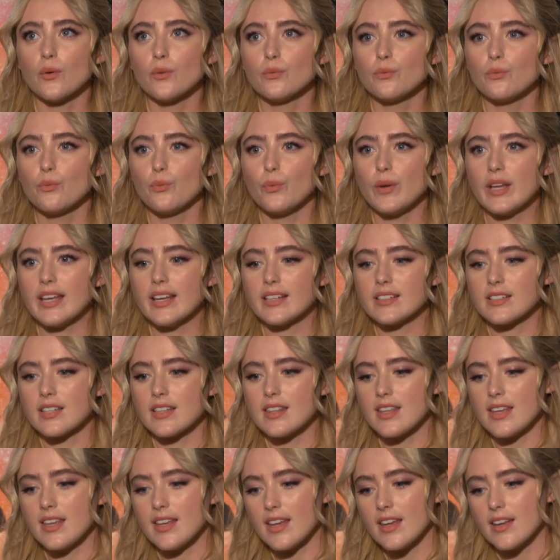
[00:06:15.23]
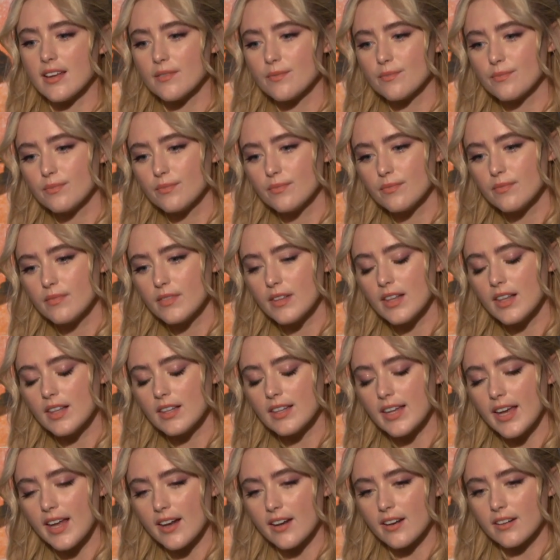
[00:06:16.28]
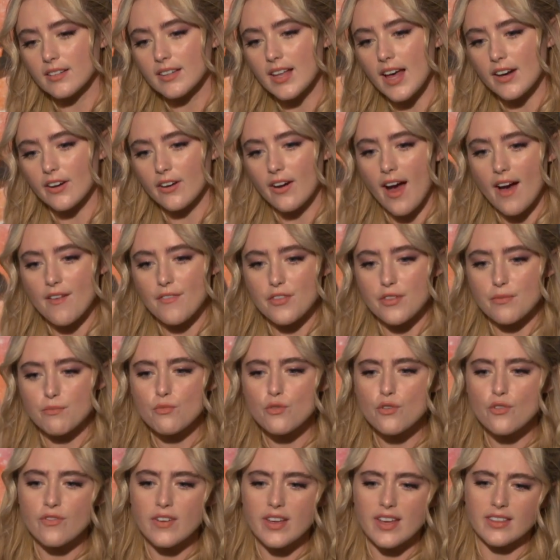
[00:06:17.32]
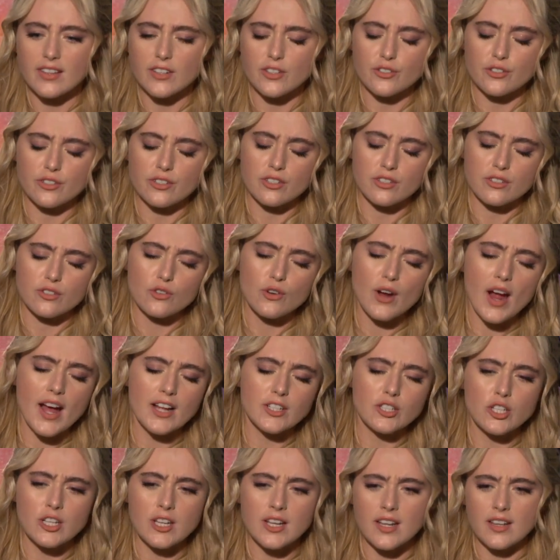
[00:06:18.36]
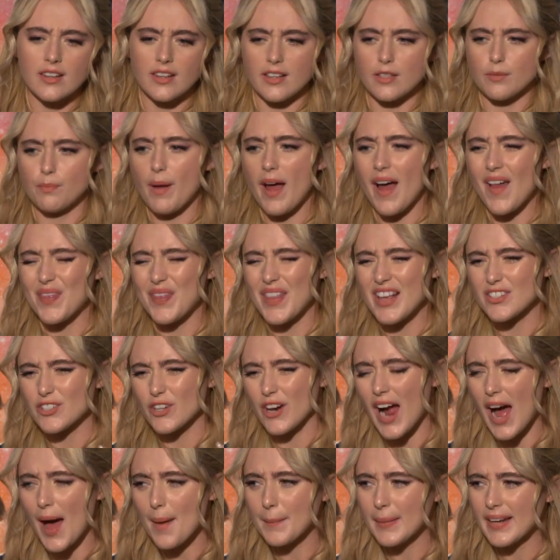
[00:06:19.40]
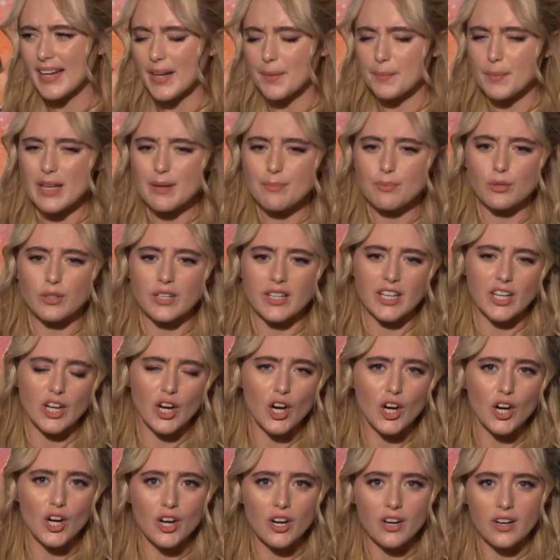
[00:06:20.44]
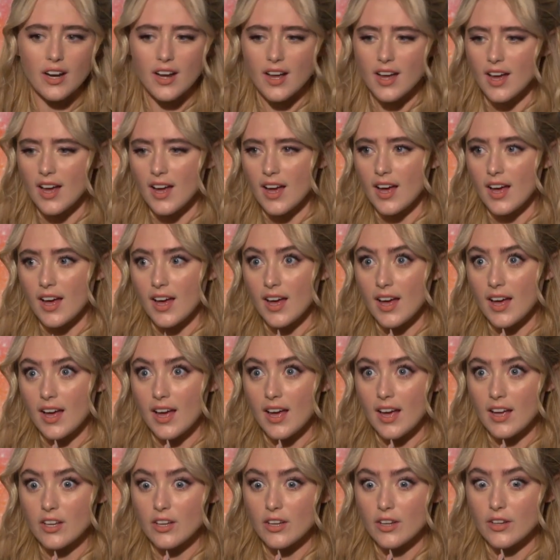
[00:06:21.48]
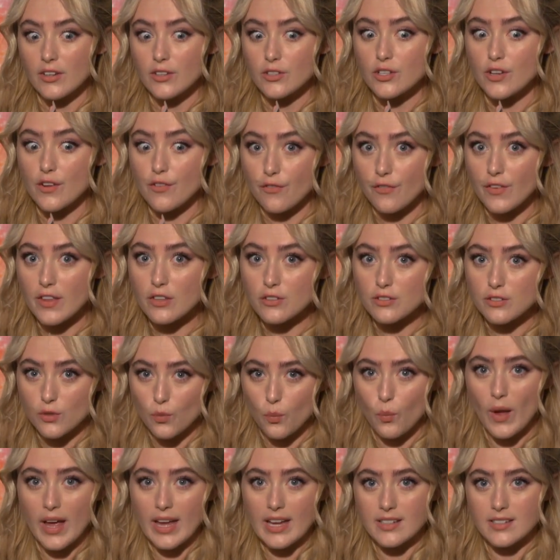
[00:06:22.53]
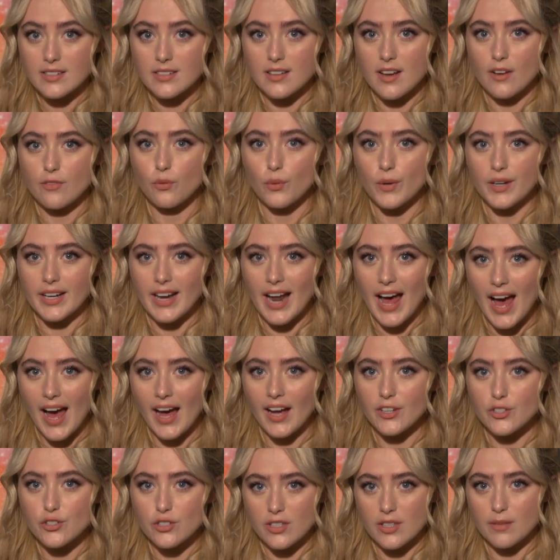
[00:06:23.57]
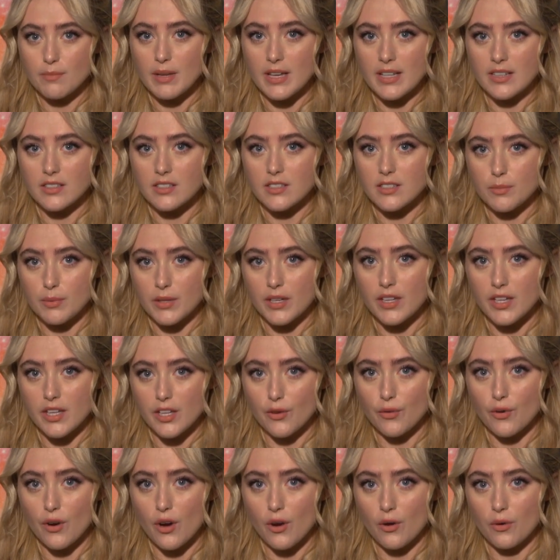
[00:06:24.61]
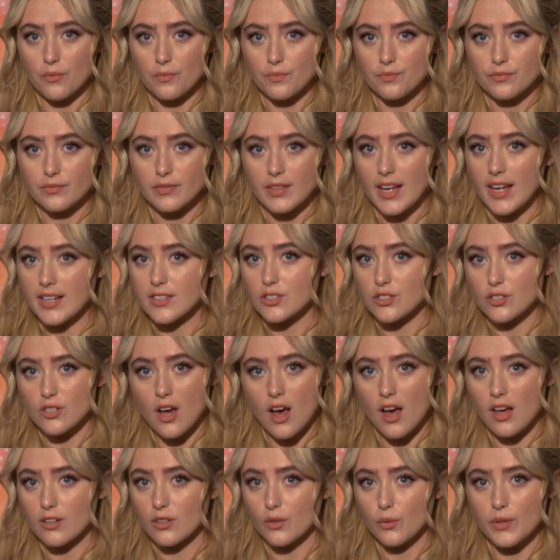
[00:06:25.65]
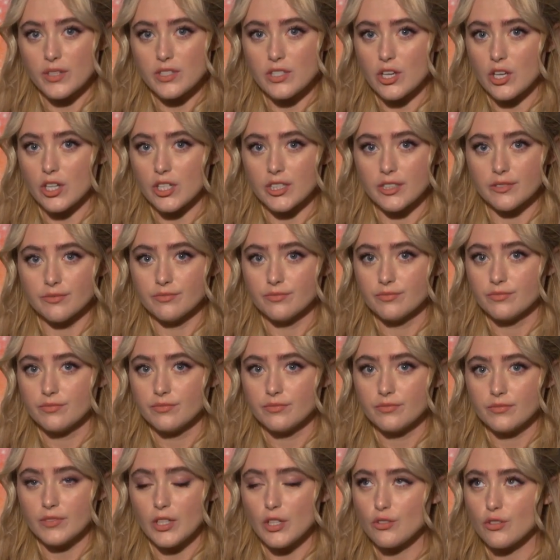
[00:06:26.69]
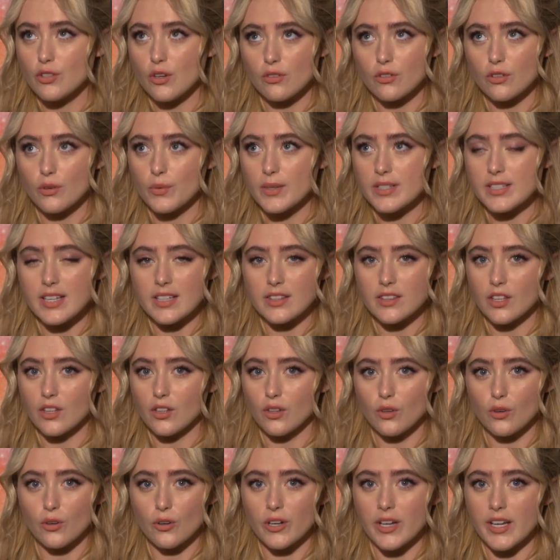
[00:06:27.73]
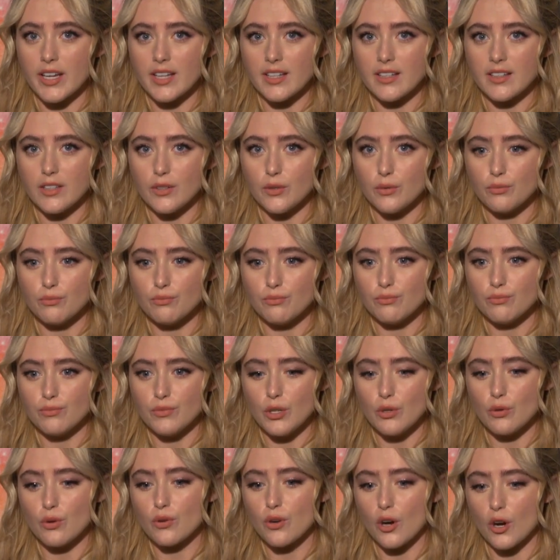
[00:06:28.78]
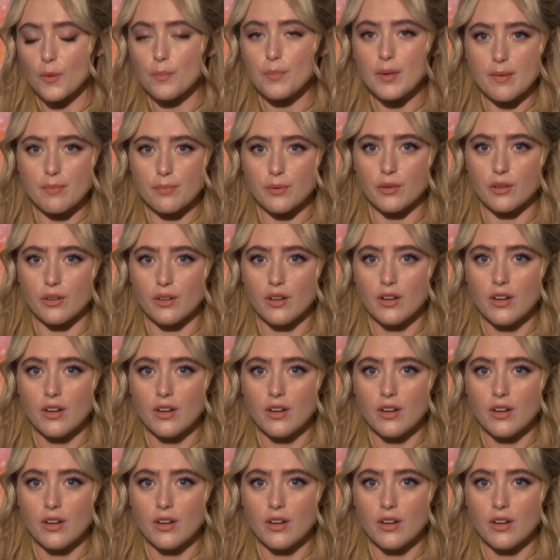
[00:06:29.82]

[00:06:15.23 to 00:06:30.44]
we get to the latter half of the movie and there's this tragedy and these bad things are happening and people are getting hurt, she feels the weight of what it actually means to be a hero. It's not always good. You don't always get the glory. You hurt people.